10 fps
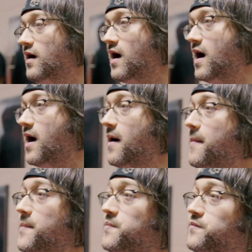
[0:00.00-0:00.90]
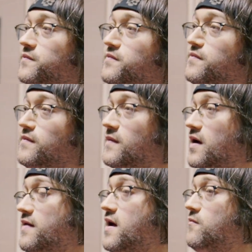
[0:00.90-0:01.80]
Um,
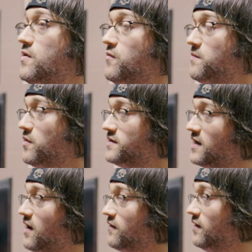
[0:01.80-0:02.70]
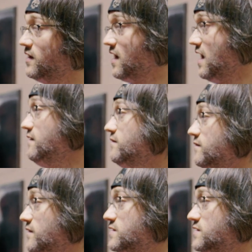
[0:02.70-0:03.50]
and then we would print it out again.